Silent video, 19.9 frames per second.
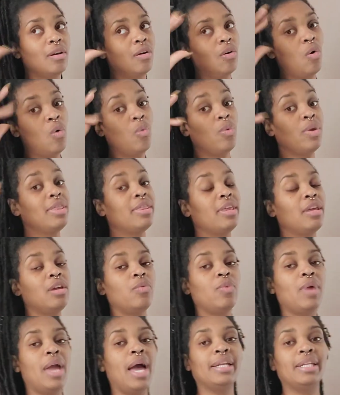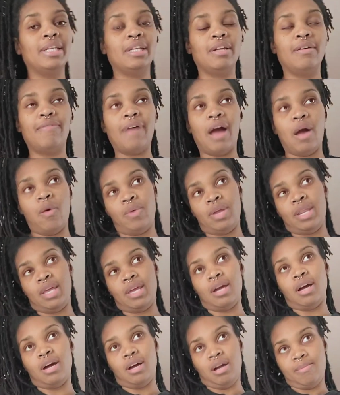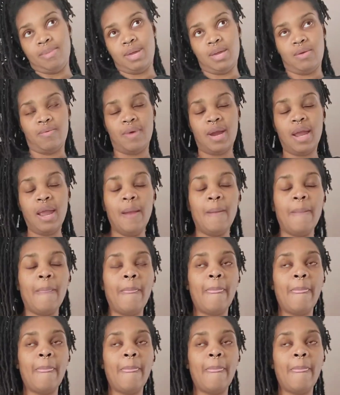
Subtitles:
or we think we identify with in common, right?